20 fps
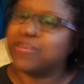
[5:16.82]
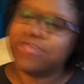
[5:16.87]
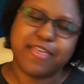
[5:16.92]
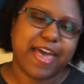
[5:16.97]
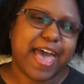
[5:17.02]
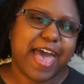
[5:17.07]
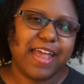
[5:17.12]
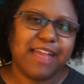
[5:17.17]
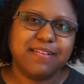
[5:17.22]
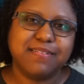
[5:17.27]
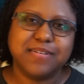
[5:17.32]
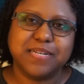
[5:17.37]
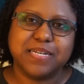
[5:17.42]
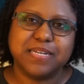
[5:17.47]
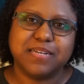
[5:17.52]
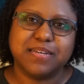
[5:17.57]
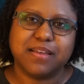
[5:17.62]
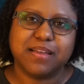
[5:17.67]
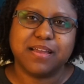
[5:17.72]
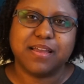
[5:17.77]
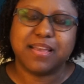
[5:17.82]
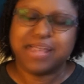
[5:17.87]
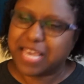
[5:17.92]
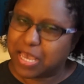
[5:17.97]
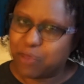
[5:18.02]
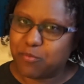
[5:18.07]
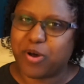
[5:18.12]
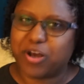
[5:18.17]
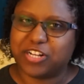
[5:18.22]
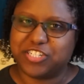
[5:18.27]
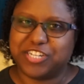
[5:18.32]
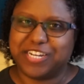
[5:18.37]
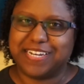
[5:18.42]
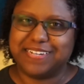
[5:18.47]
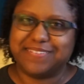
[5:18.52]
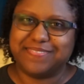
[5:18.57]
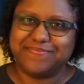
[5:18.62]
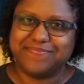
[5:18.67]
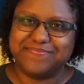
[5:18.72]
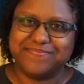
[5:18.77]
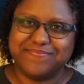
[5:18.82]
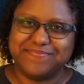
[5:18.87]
And with that, keep watching.